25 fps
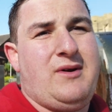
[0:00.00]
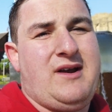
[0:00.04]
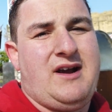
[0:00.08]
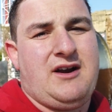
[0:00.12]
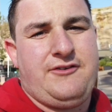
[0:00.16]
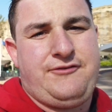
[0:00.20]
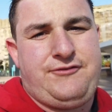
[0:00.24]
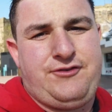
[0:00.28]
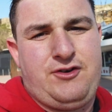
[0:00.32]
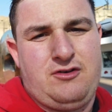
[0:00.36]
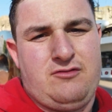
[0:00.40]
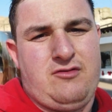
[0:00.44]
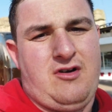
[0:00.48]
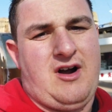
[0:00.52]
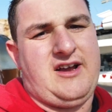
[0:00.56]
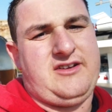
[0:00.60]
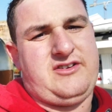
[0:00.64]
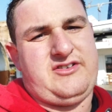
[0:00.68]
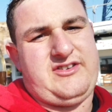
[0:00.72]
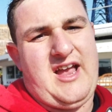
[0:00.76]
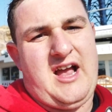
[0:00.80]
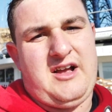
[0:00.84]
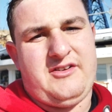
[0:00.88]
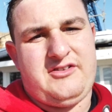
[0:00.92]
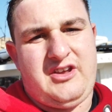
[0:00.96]
We had a few
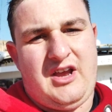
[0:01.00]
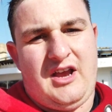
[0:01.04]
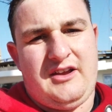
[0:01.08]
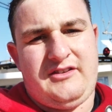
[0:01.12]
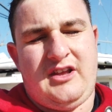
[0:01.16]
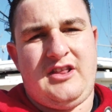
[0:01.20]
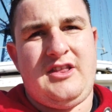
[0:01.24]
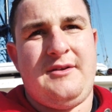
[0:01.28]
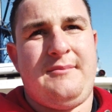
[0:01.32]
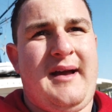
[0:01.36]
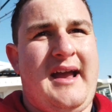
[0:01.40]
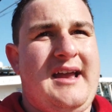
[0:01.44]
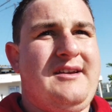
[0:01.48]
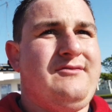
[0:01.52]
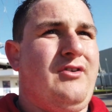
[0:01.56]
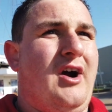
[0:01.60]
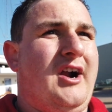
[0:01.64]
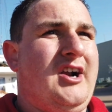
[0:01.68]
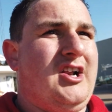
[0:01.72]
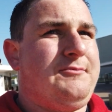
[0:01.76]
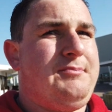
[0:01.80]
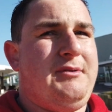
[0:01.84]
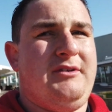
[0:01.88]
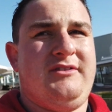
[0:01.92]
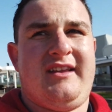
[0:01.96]
rides down today, so the main ride that's